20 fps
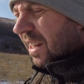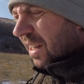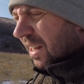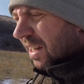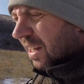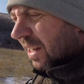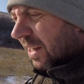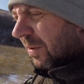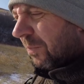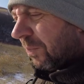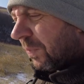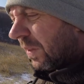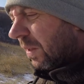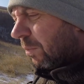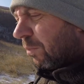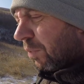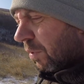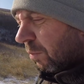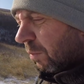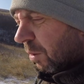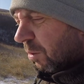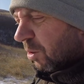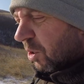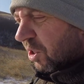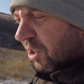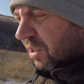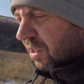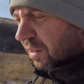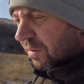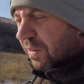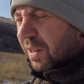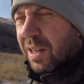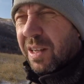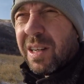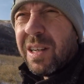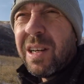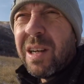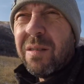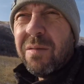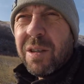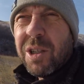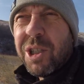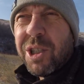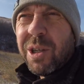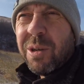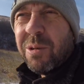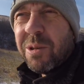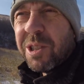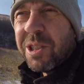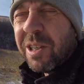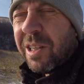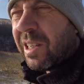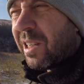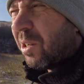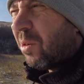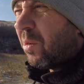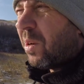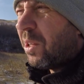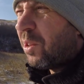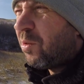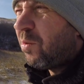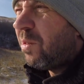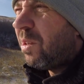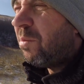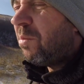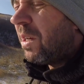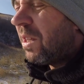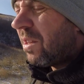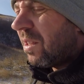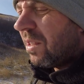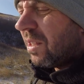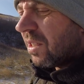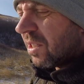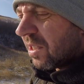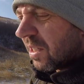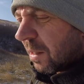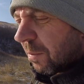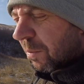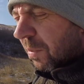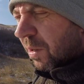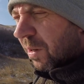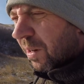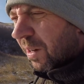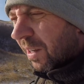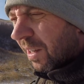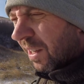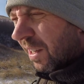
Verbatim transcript: The promotion of the show is going to go on through the month of December,